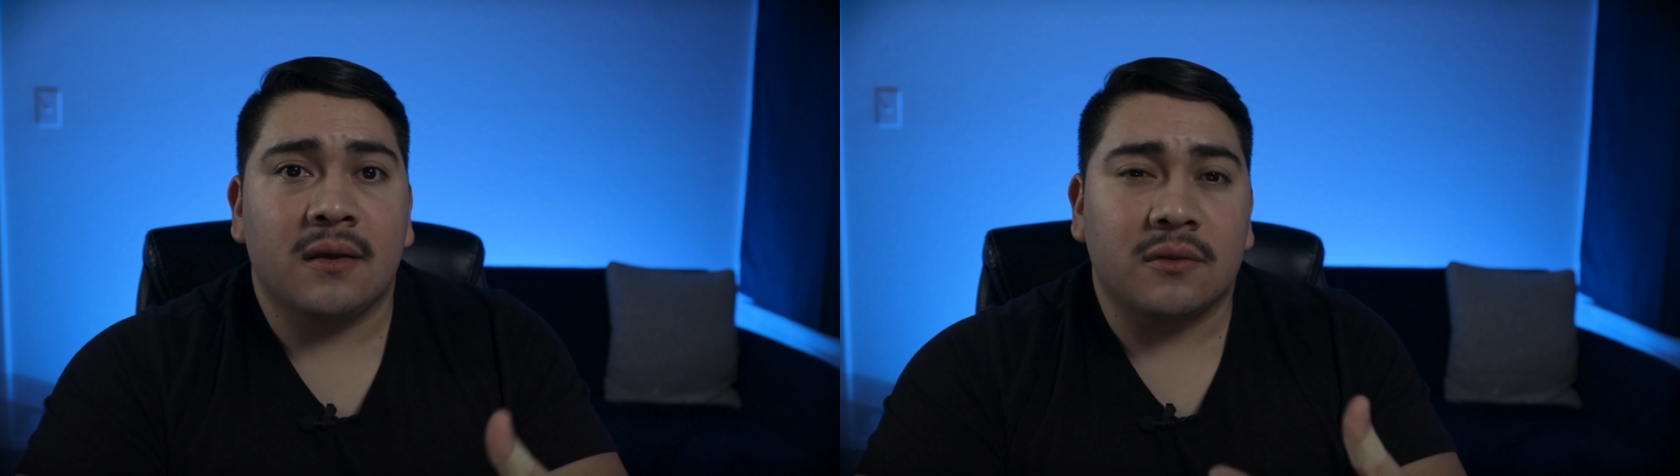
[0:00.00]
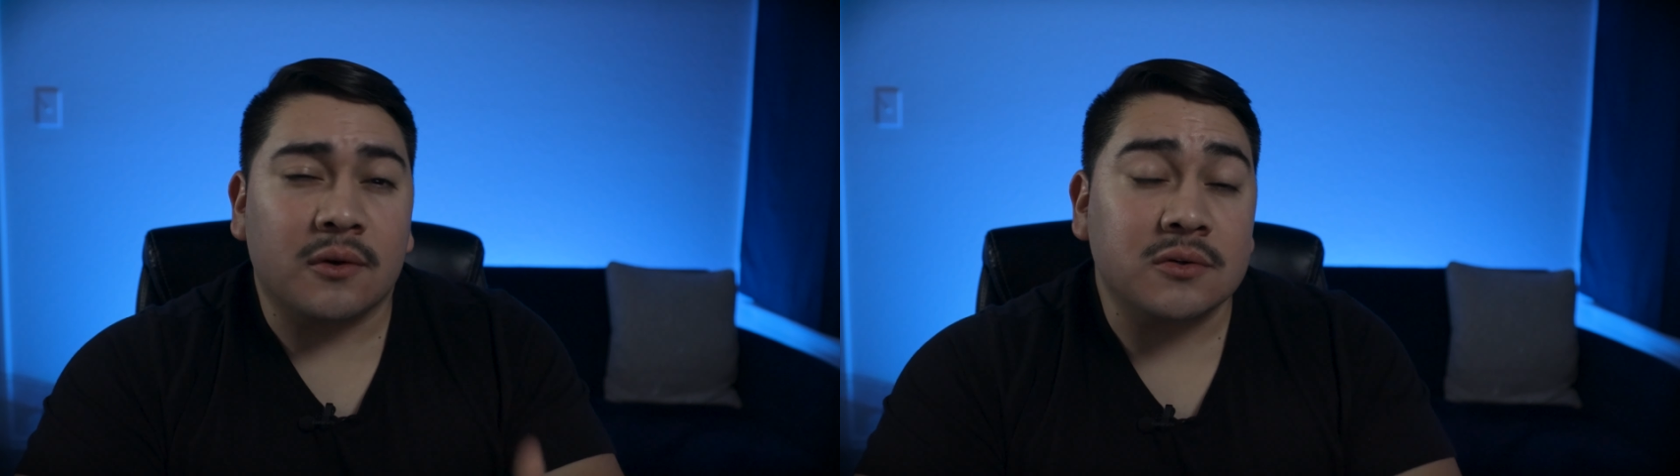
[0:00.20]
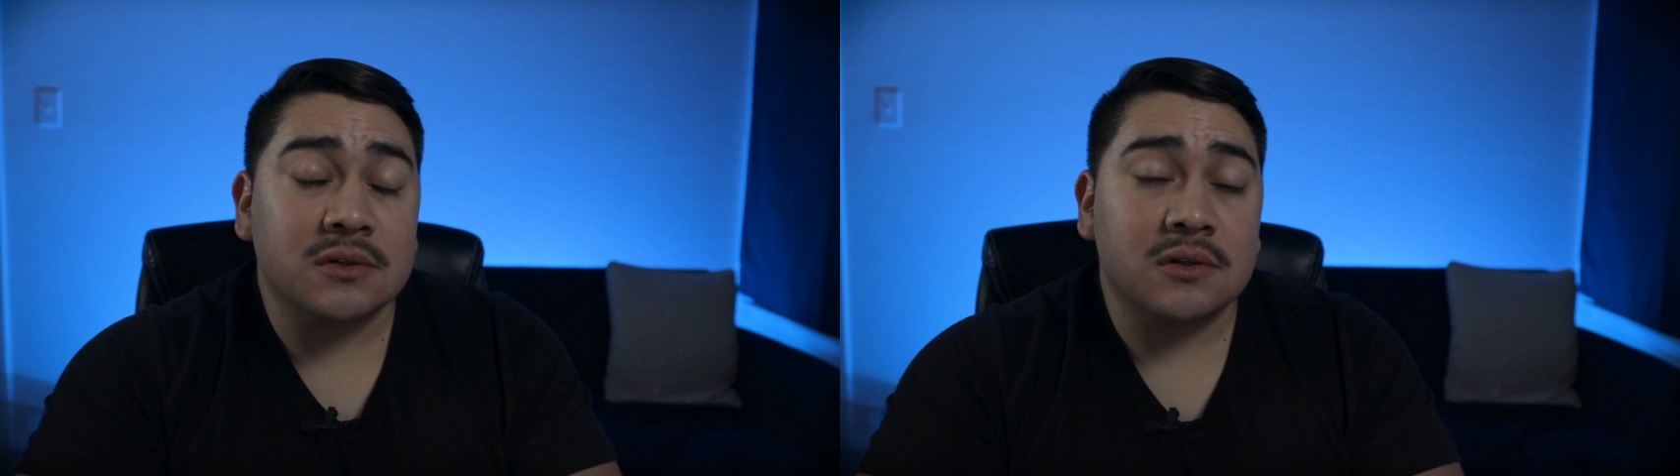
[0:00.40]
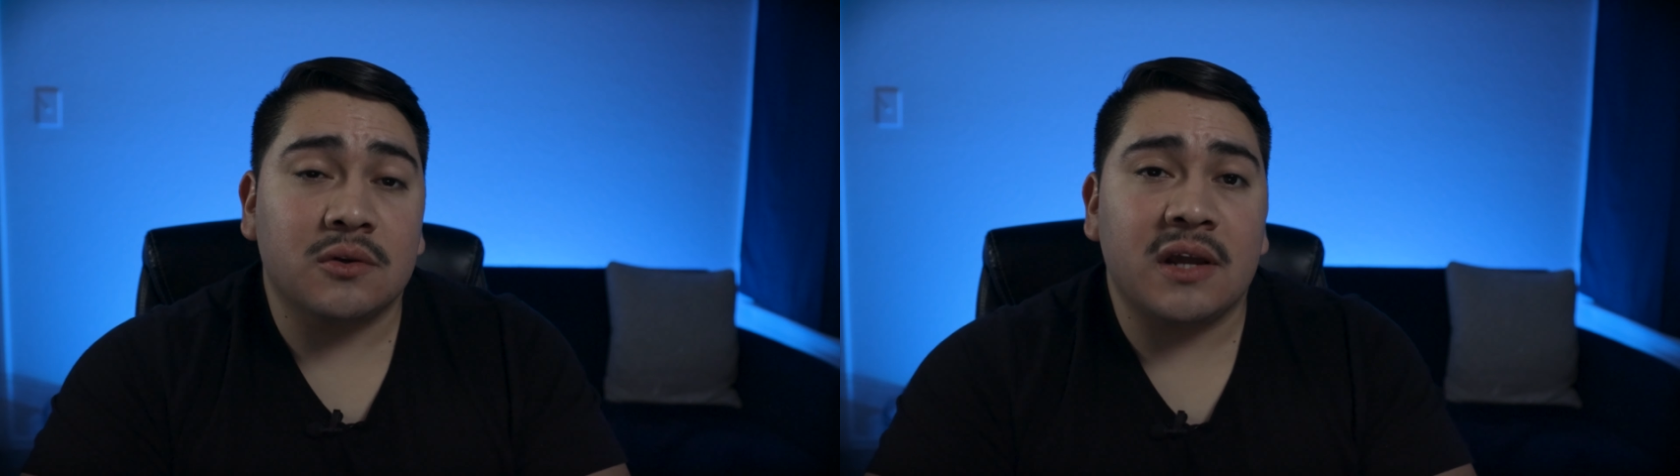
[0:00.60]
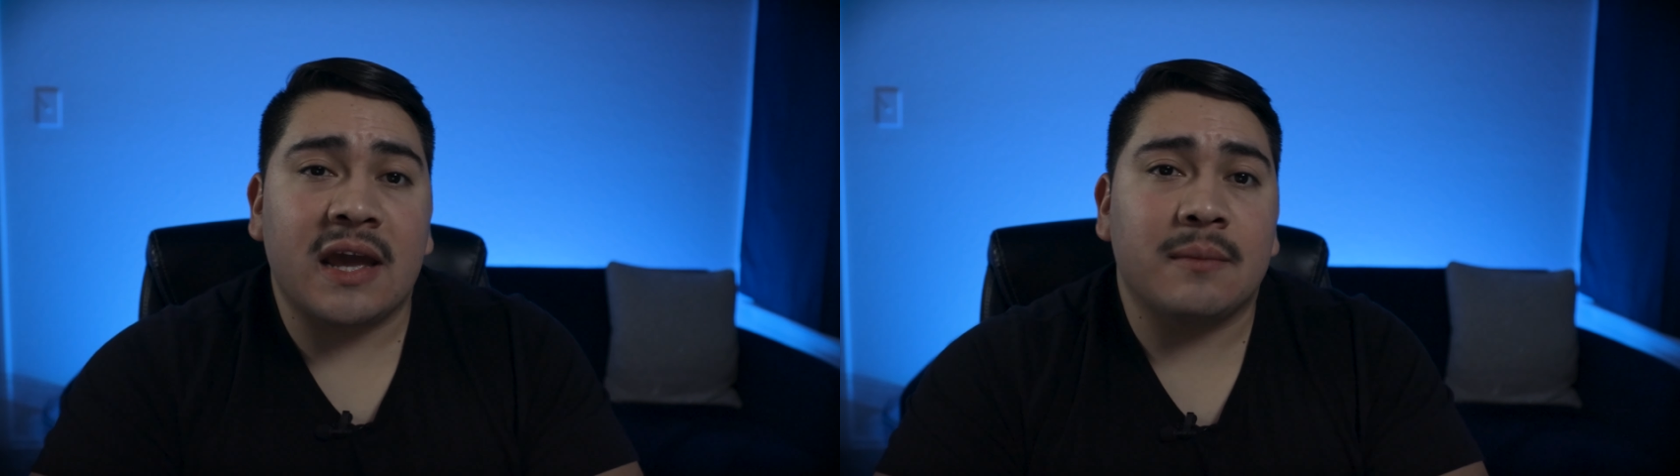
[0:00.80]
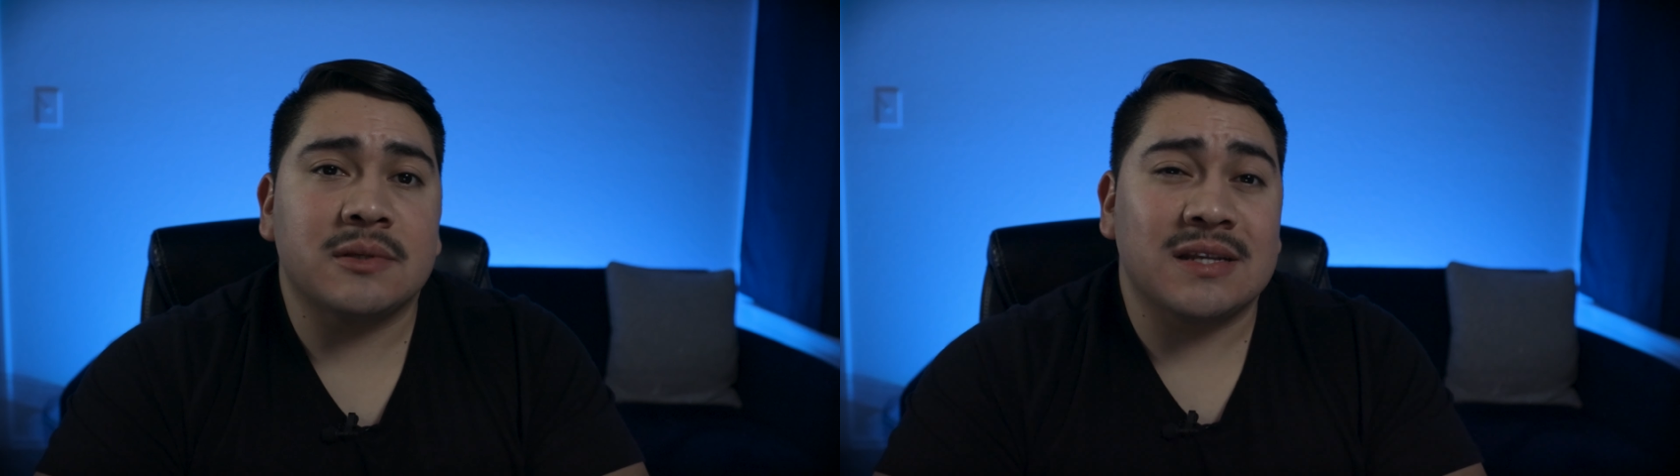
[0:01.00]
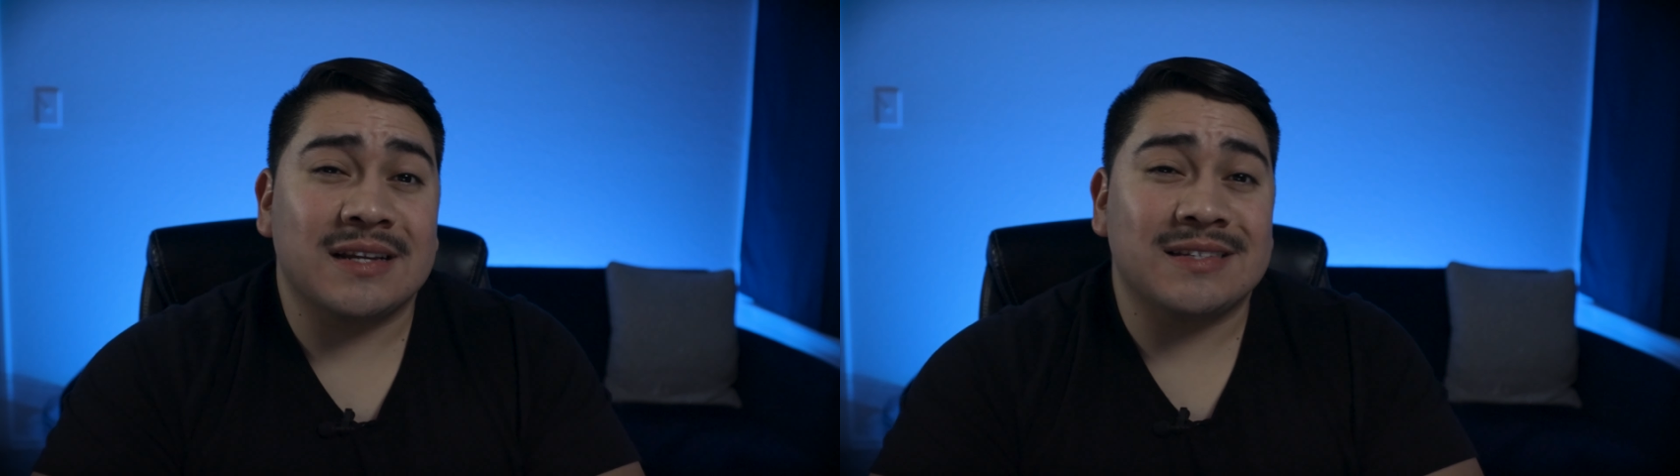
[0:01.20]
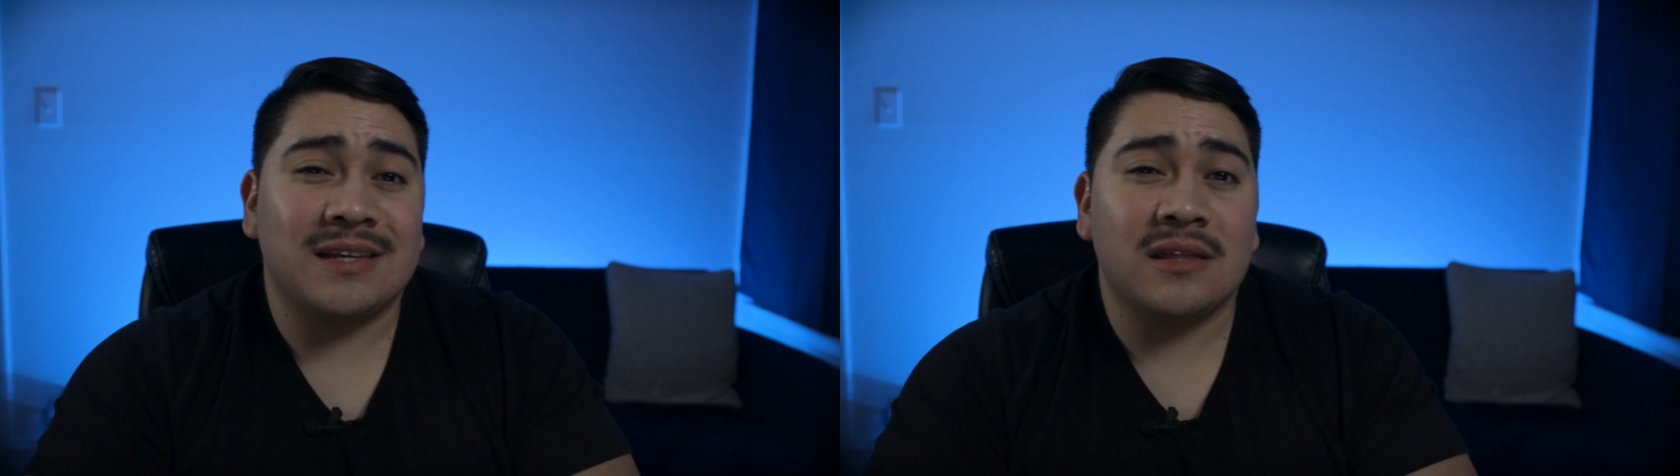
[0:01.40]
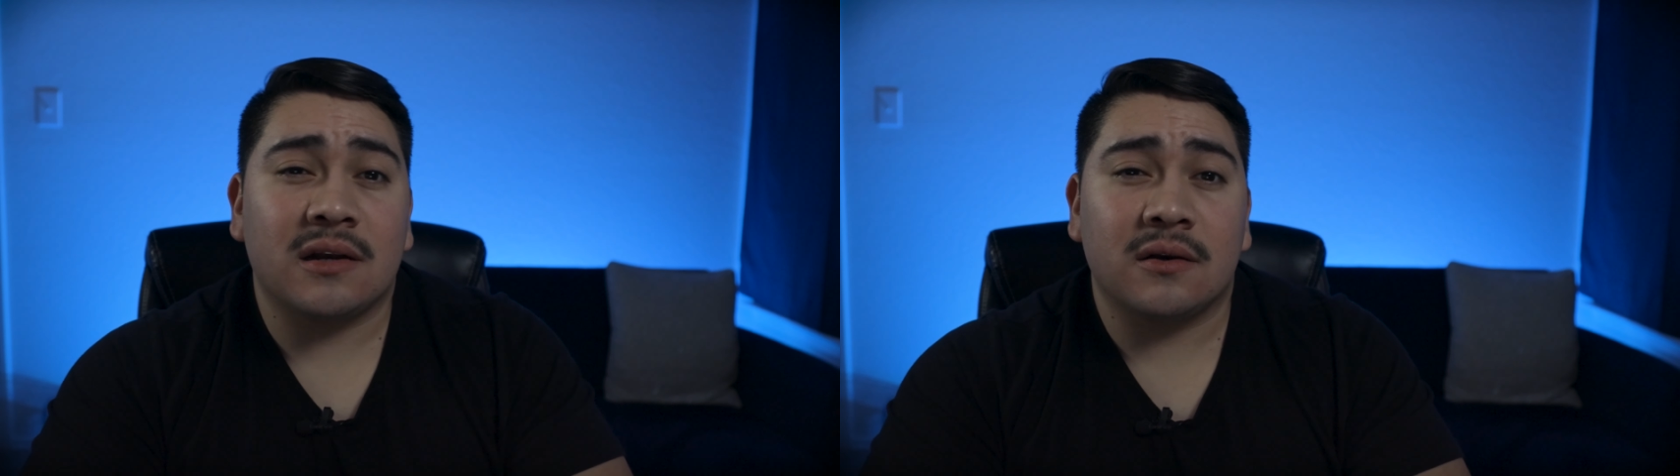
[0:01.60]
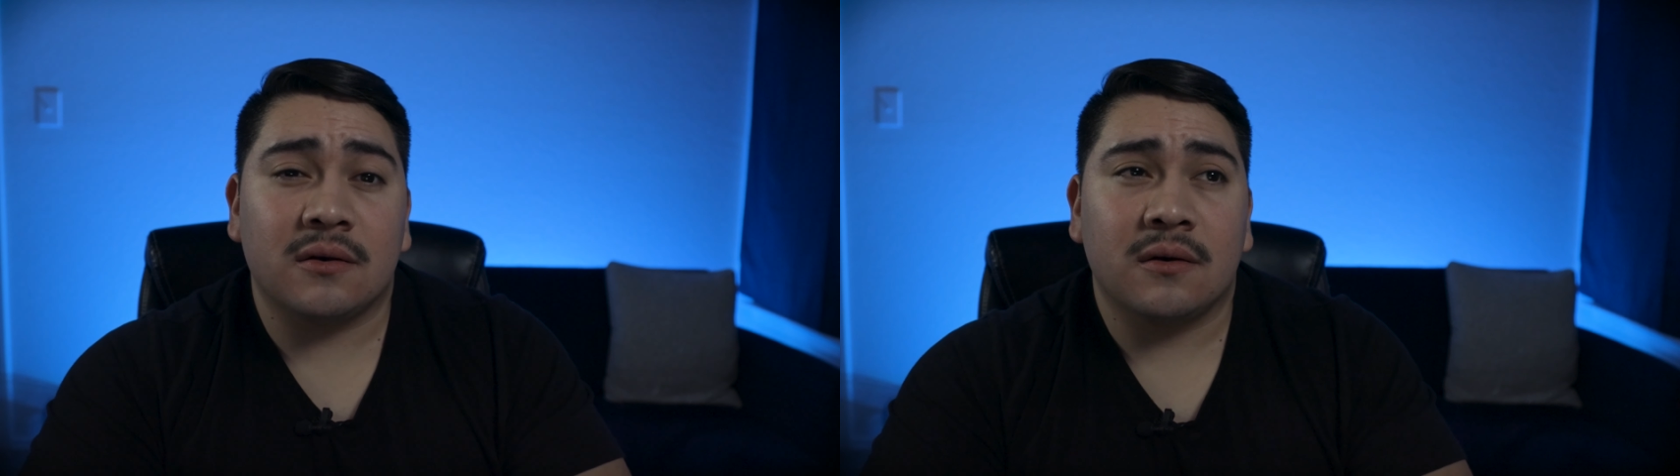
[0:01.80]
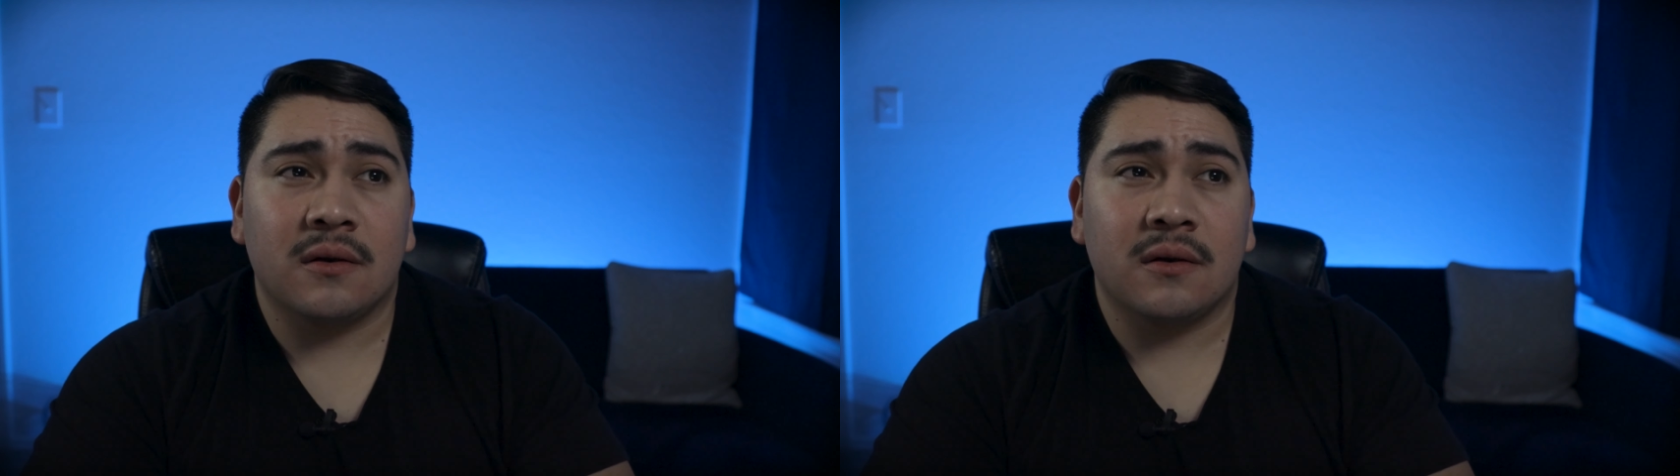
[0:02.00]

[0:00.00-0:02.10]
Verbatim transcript: those are the three habits that I see that are